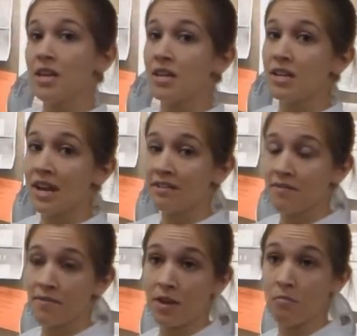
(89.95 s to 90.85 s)
any kind
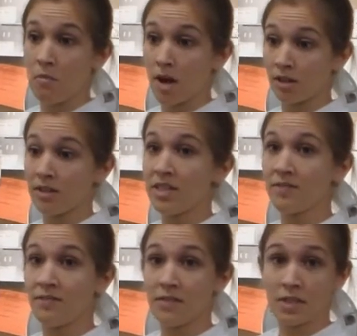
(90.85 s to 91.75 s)
of bodily
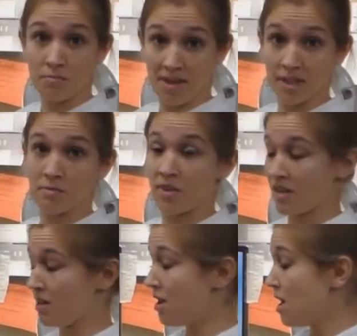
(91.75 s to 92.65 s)
specimen